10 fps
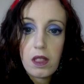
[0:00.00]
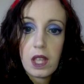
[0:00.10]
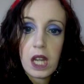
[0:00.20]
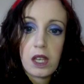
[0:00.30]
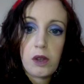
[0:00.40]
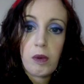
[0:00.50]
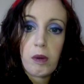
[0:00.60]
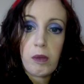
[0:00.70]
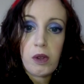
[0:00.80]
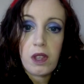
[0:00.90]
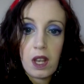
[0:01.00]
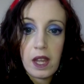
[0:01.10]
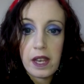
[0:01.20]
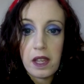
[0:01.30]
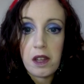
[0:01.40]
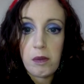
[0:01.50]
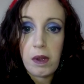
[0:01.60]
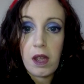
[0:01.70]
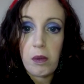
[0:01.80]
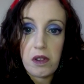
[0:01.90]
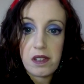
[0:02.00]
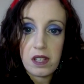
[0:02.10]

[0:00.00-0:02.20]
then you are more than likely going to be able to